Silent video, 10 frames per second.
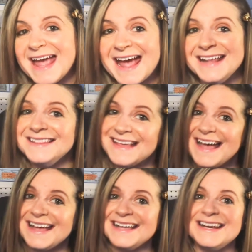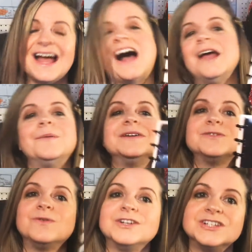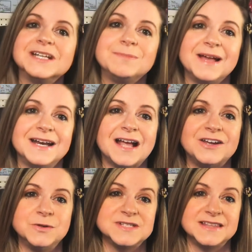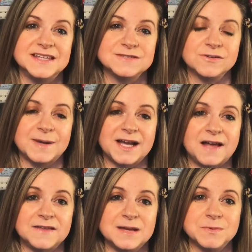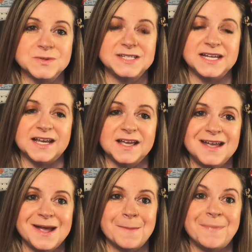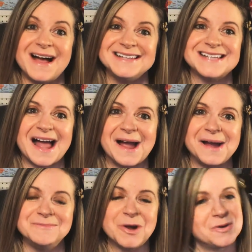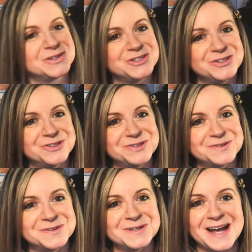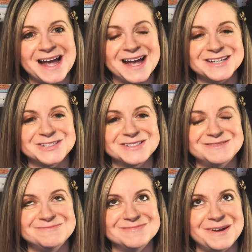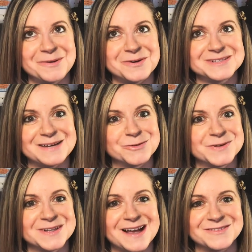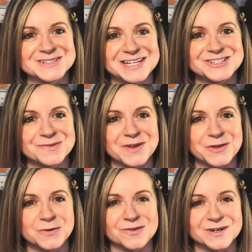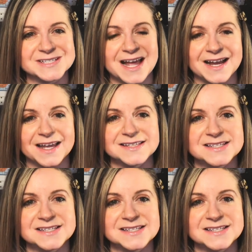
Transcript: And then I was originally planning on using this for my online boutique, but I'm going to I'm going to have a real conversation with you for a second.